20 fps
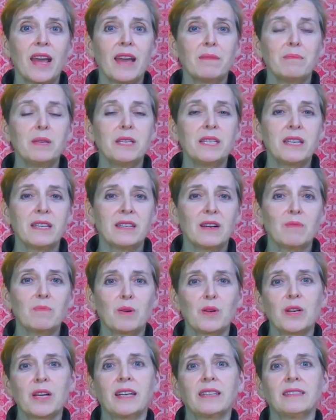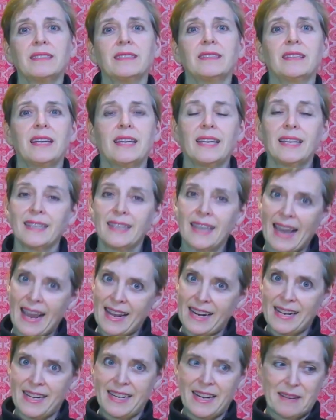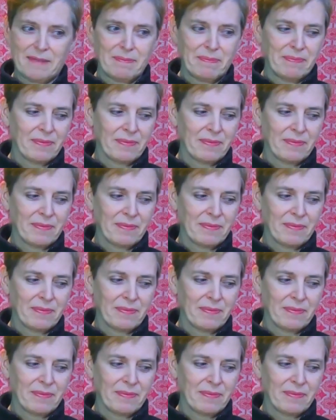Edmonton, Alberta, in Canada.